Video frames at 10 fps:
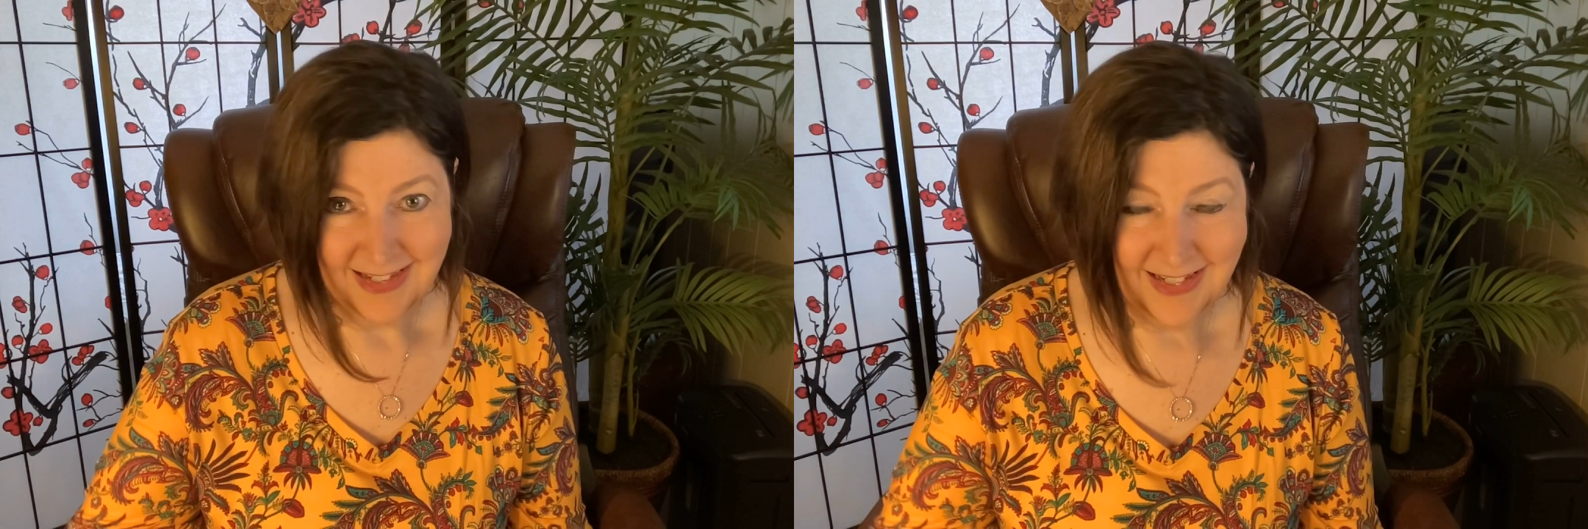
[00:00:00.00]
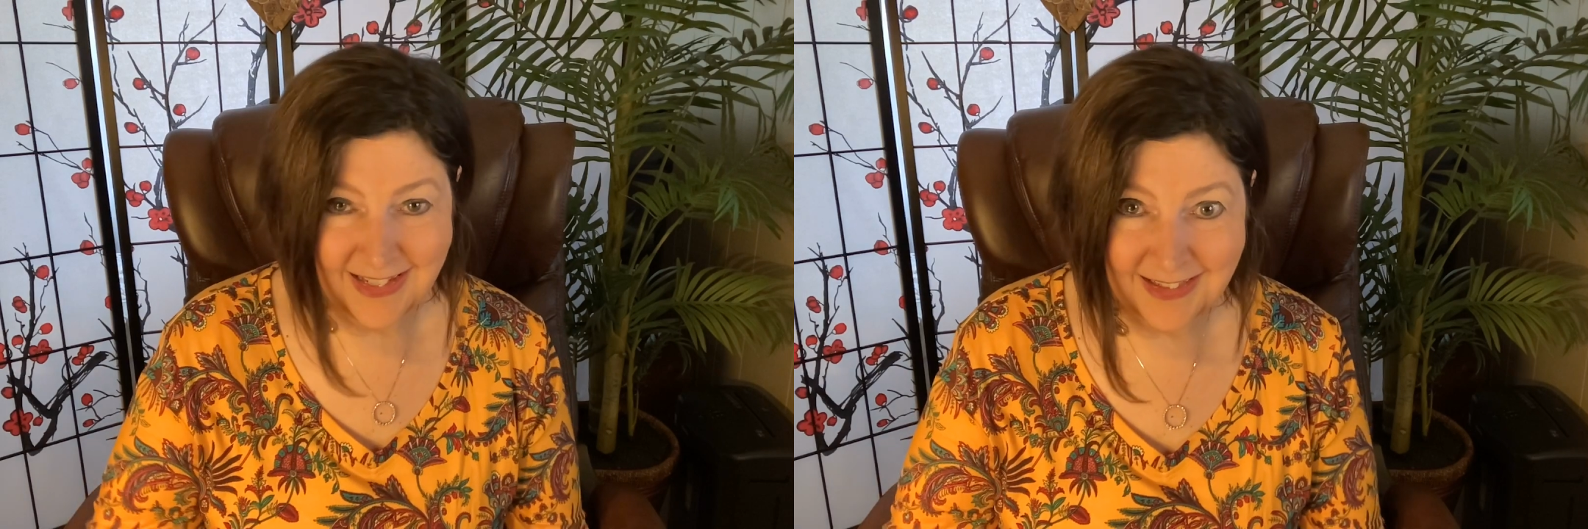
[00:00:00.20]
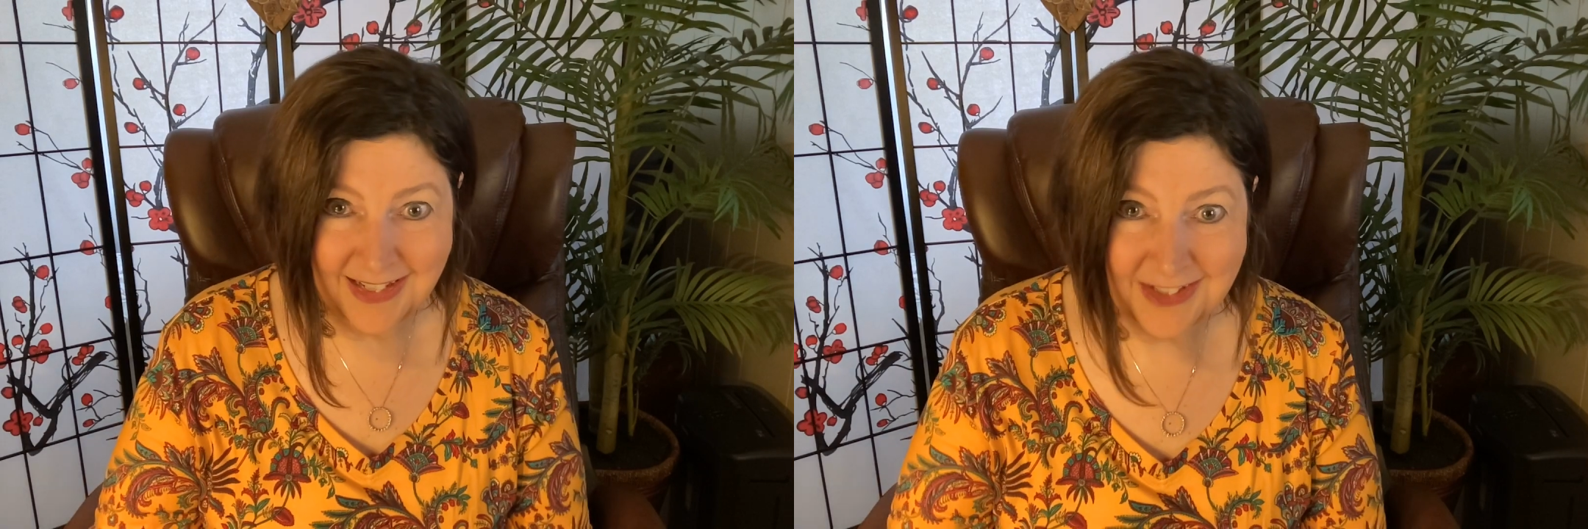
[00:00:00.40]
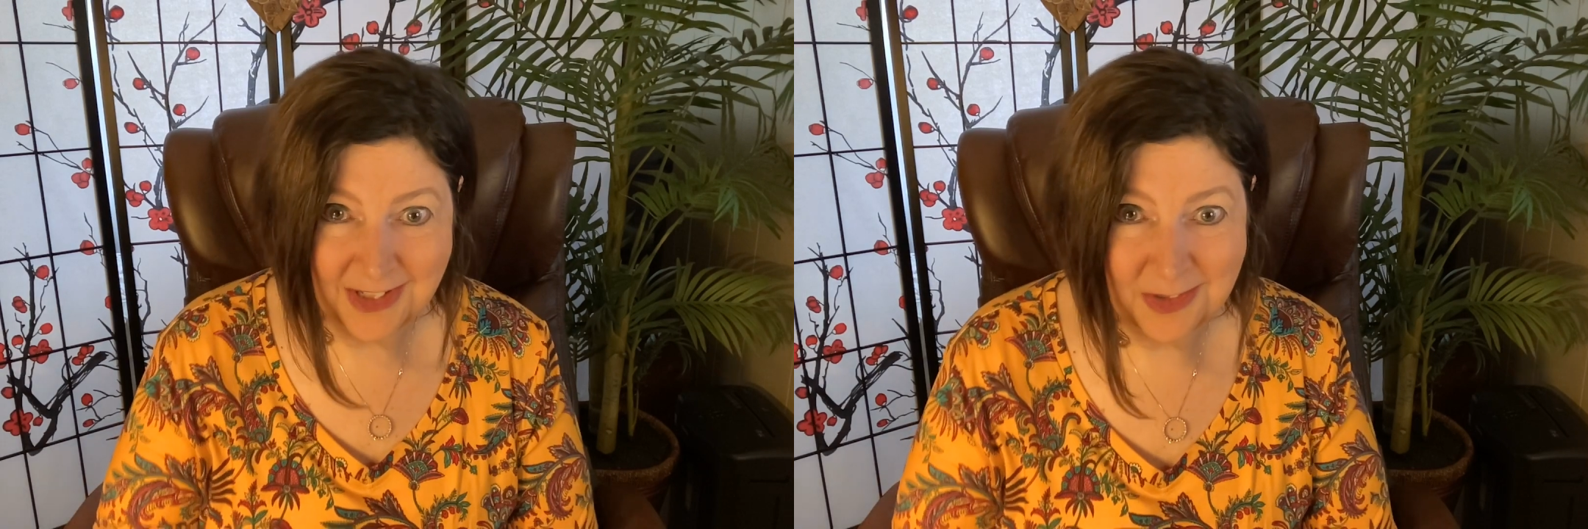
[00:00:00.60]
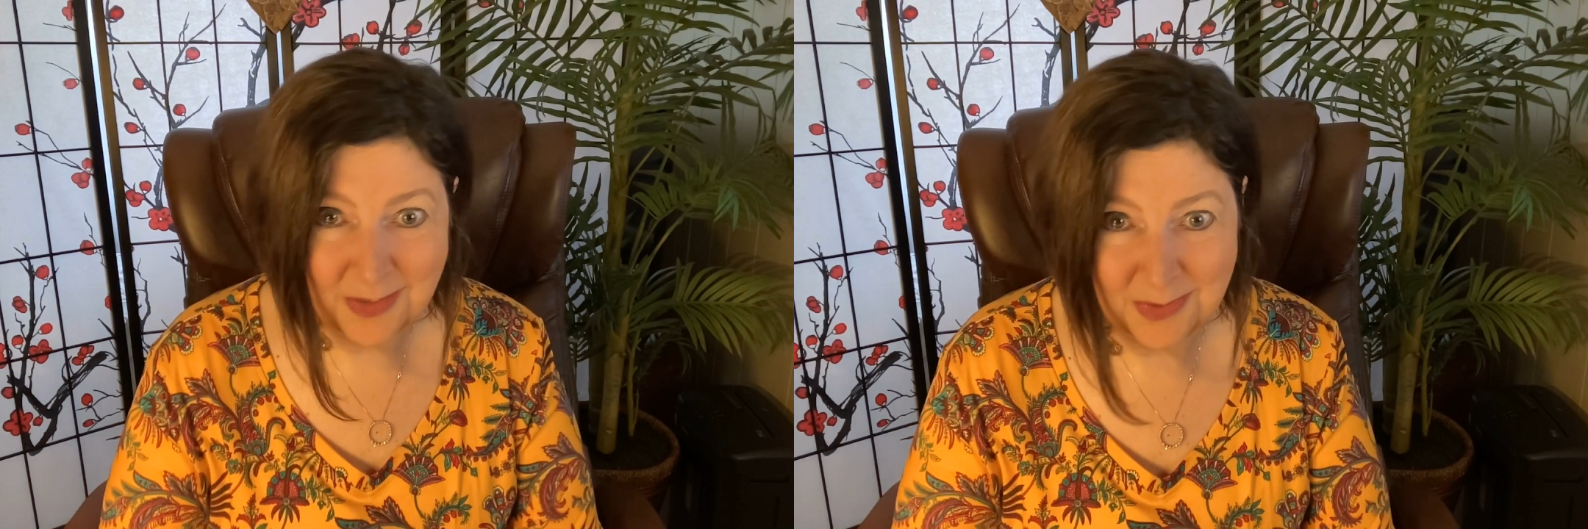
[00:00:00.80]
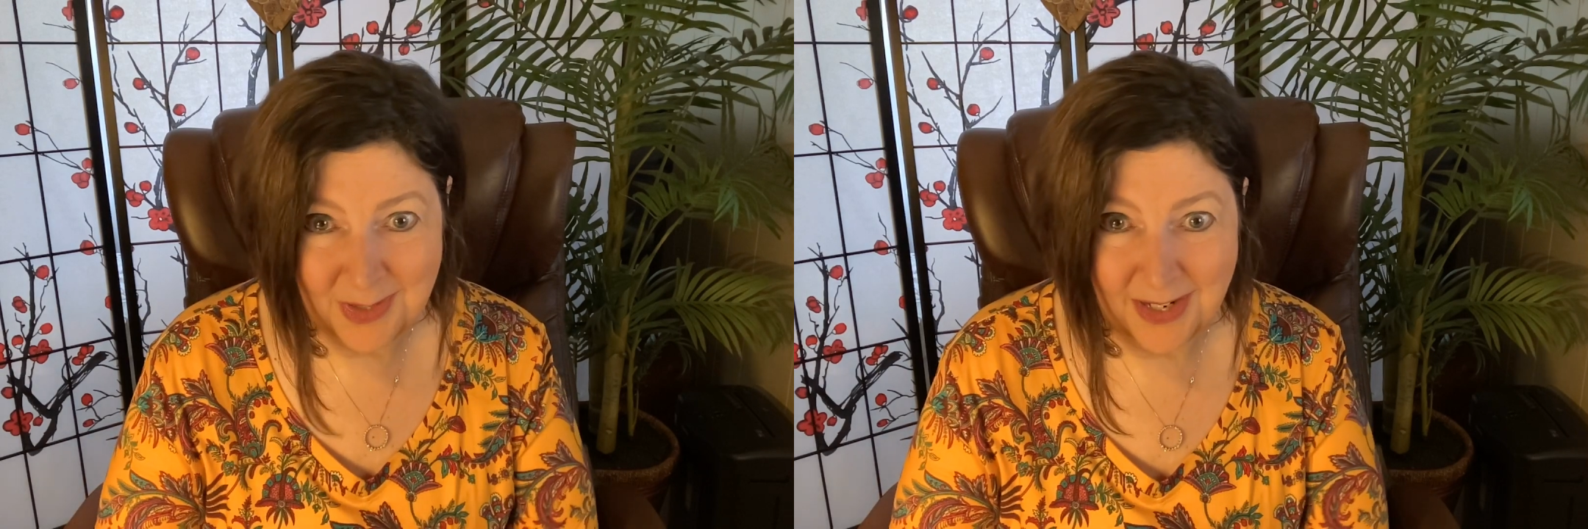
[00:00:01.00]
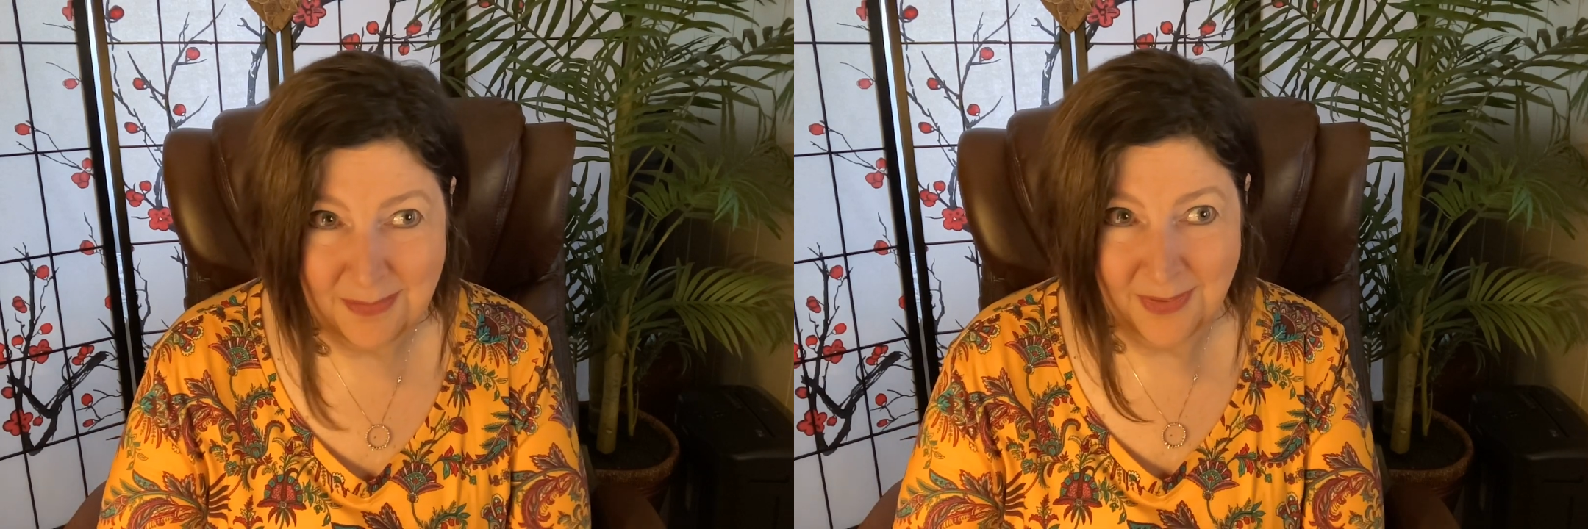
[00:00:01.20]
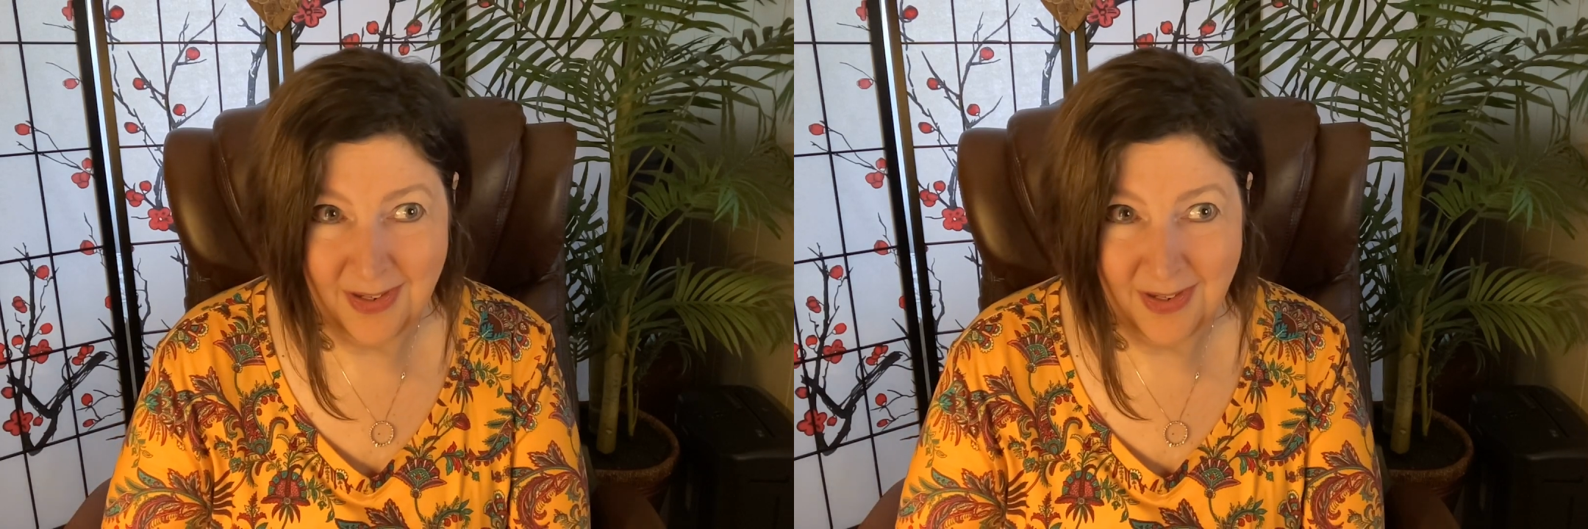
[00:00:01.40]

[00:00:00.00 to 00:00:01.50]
Hit like, share, subscribe.